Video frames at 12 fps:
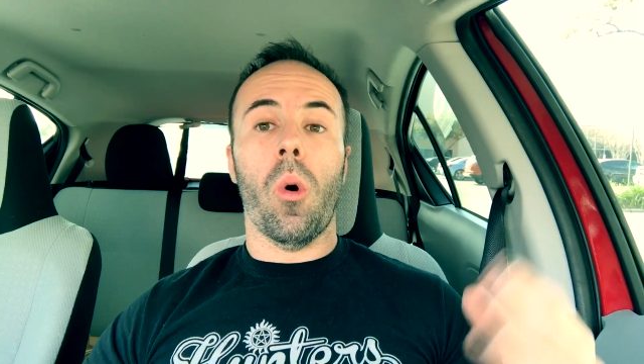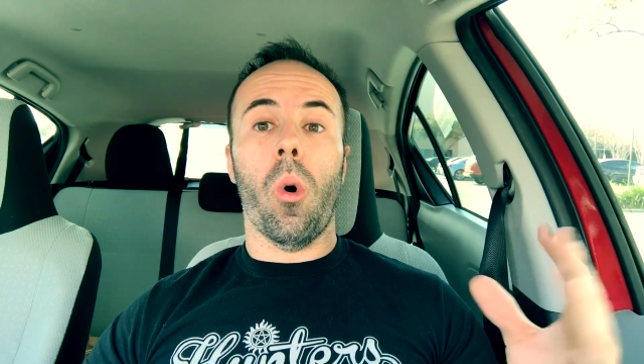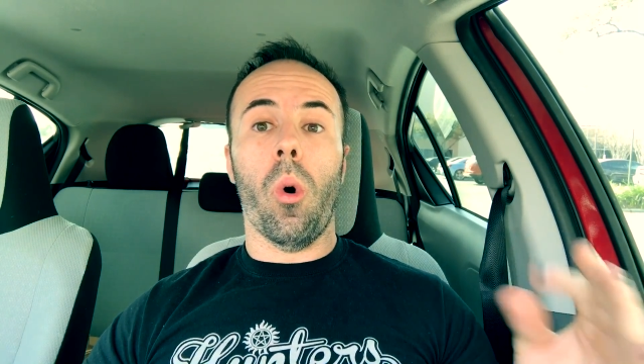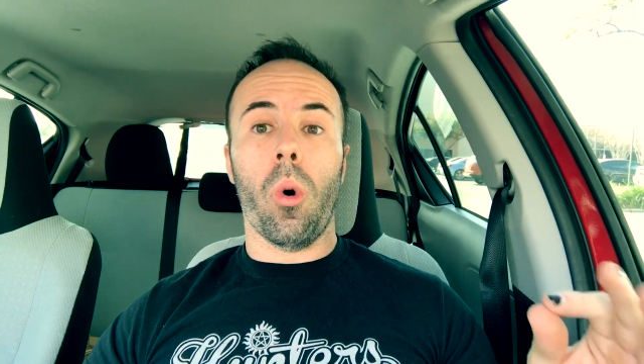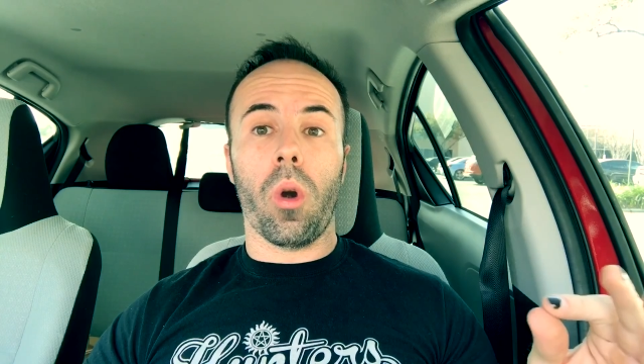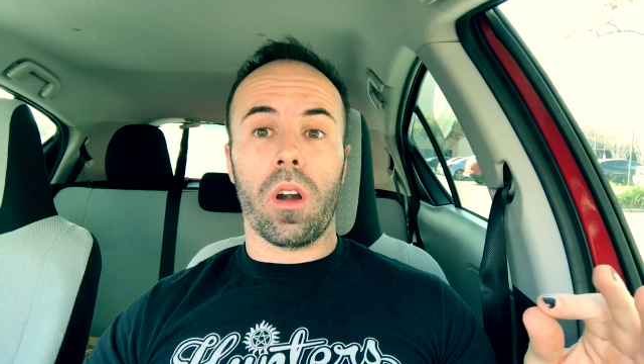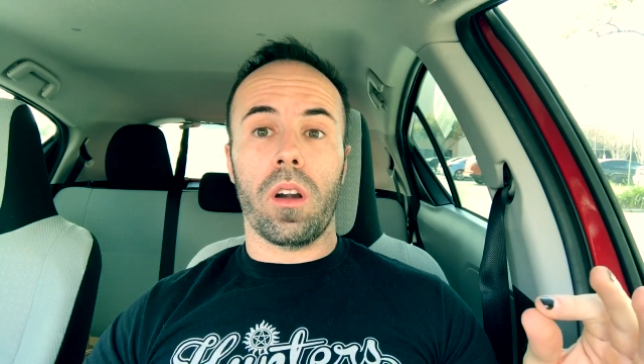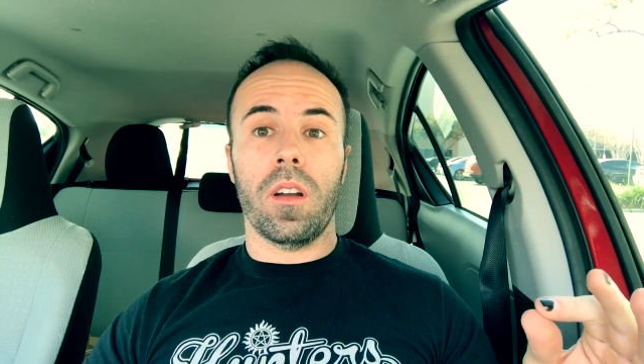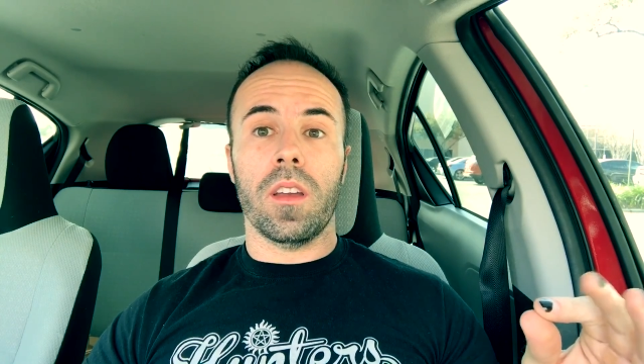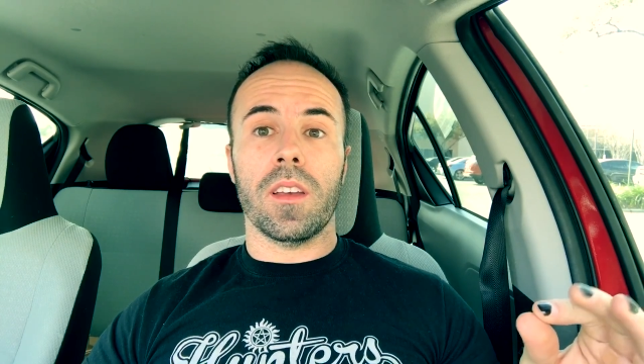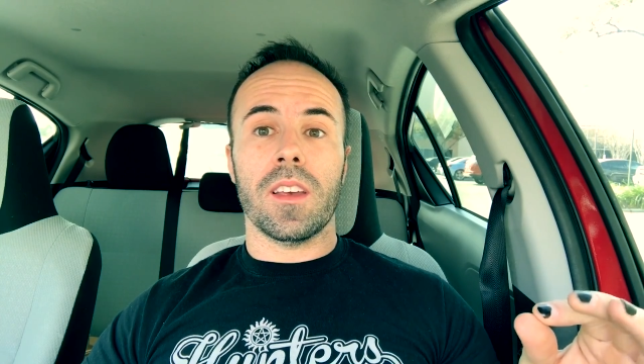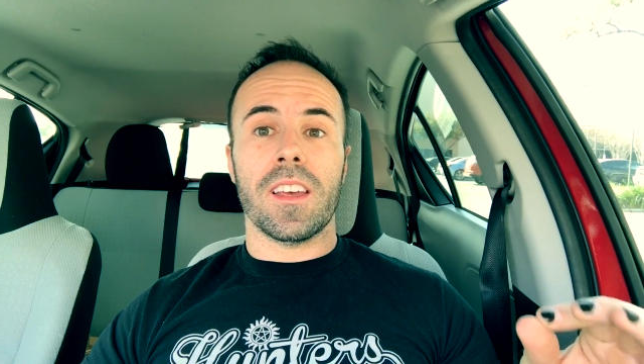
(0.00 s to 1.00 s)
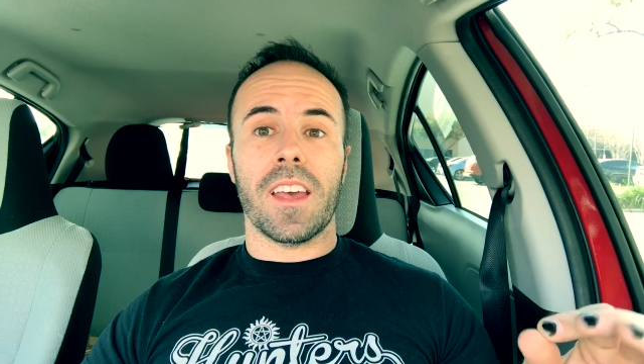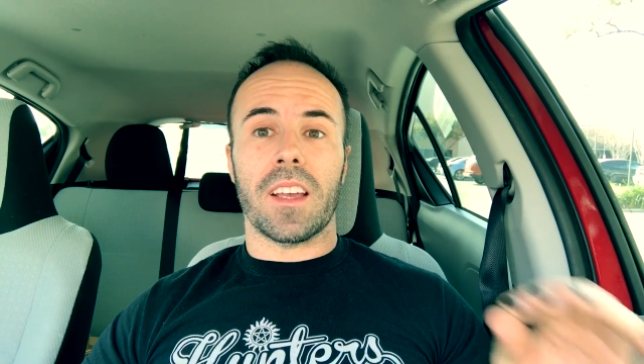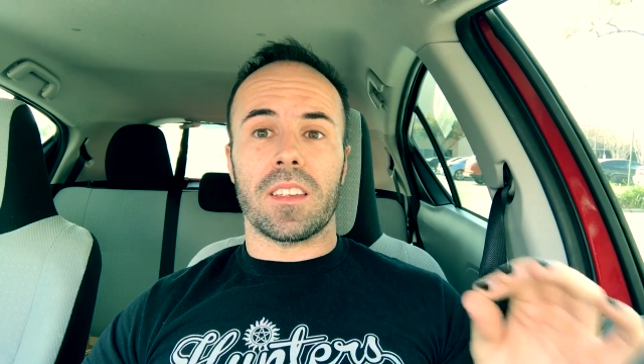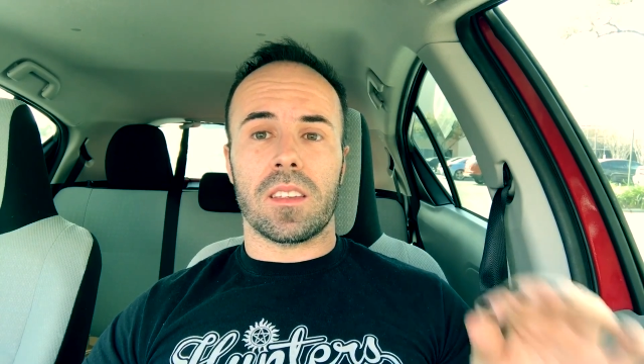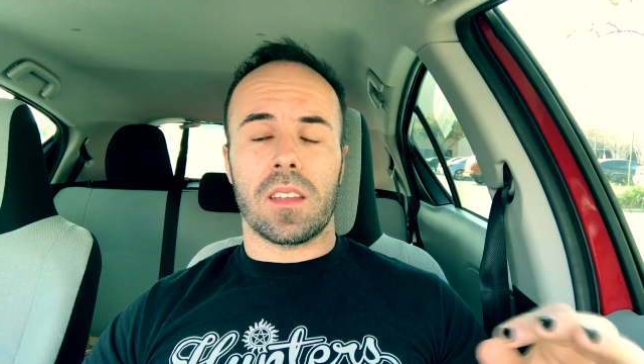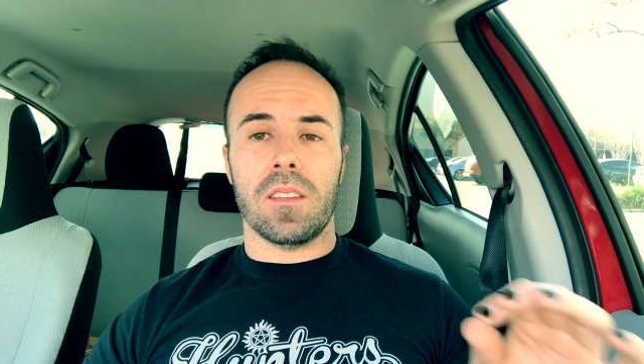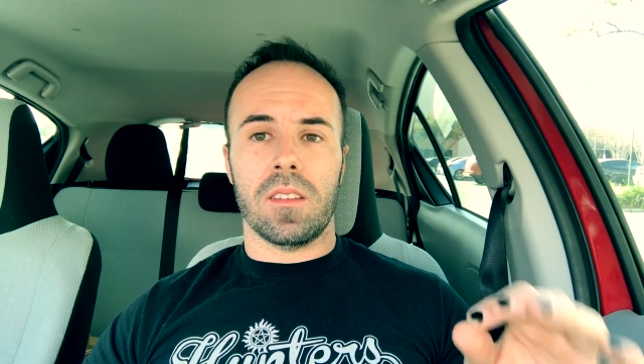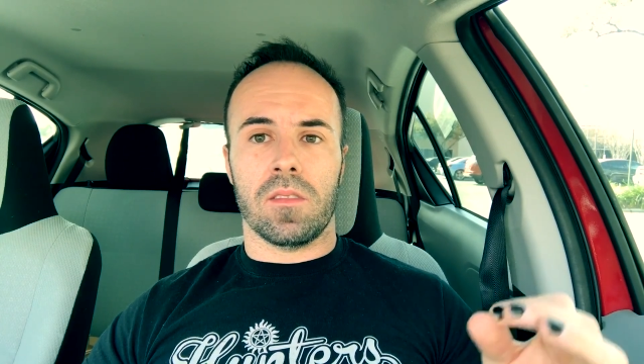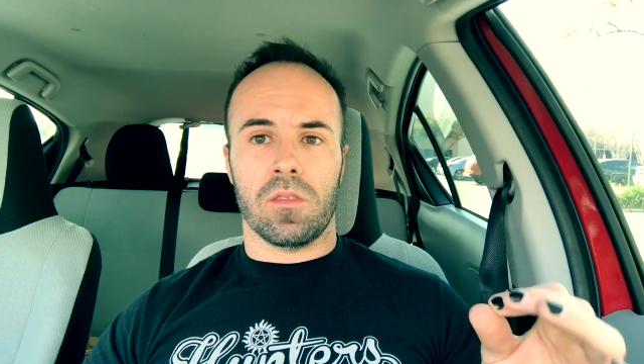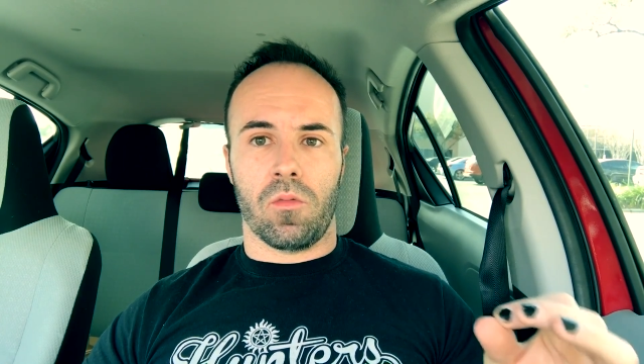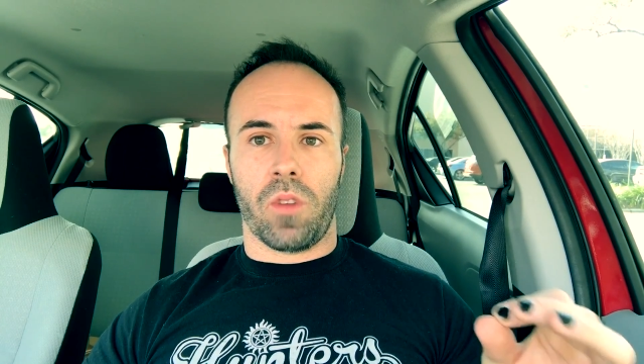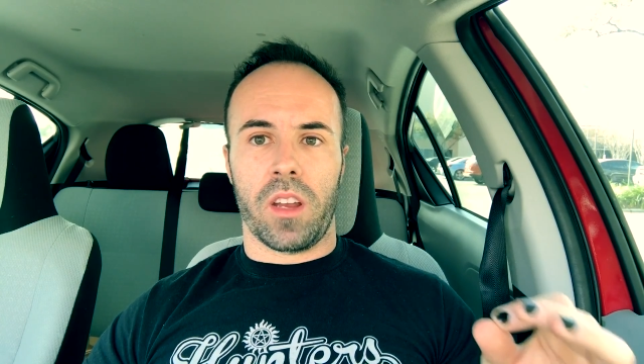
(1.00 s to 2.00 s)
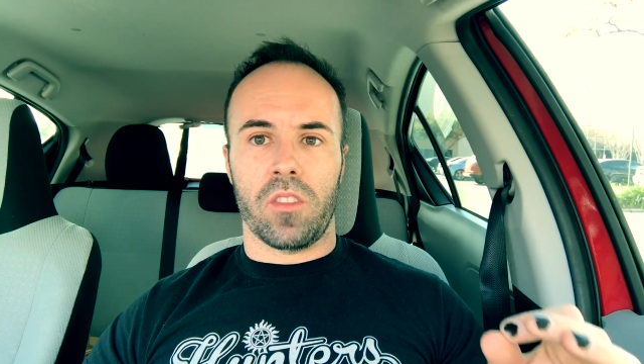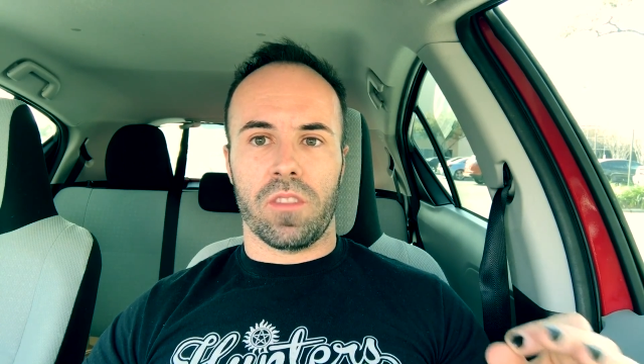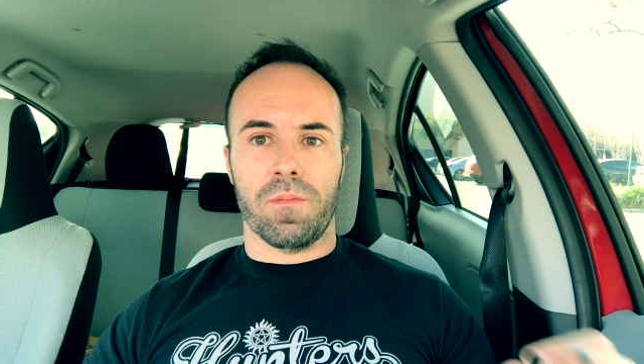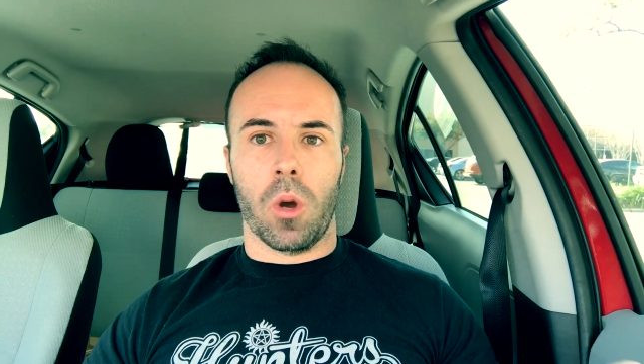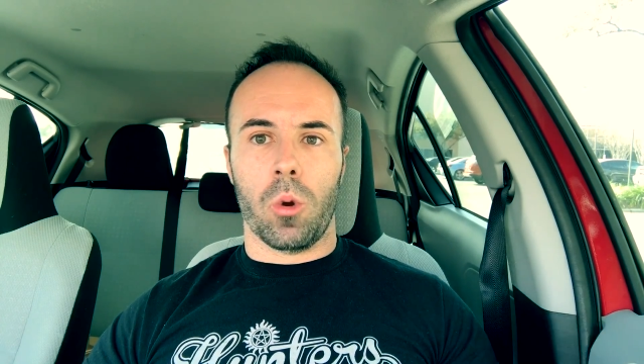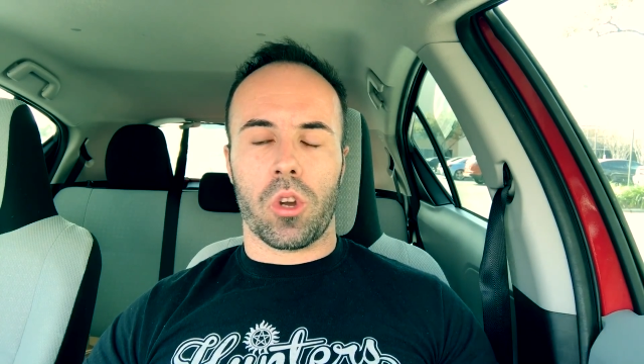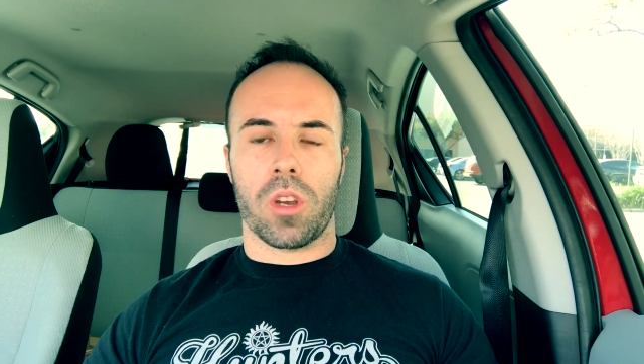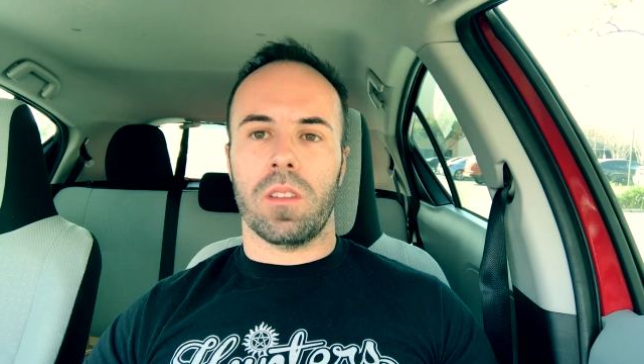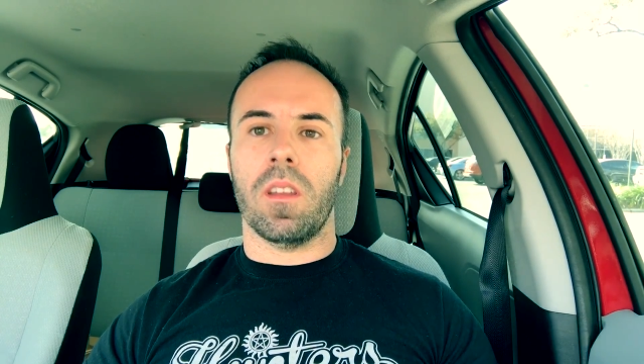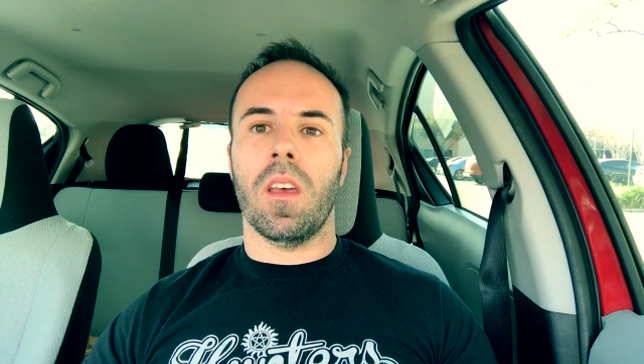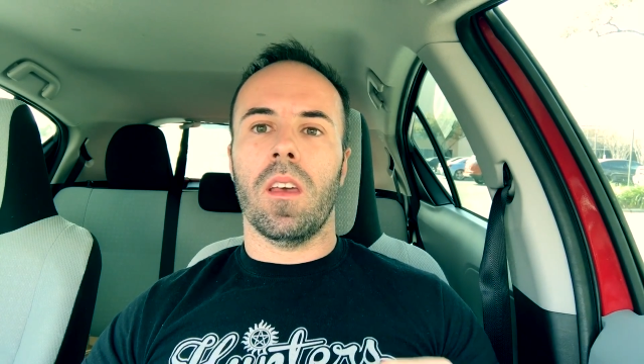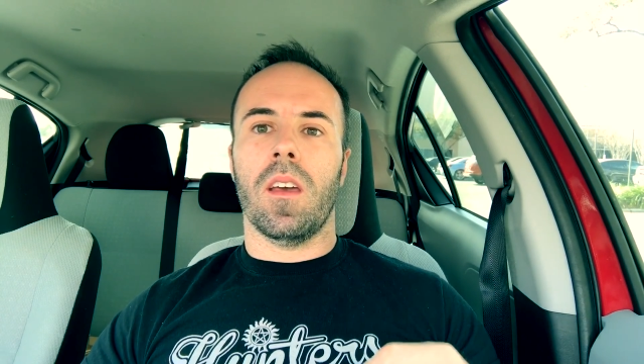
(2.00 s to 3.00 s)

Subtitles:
or extending the range of motion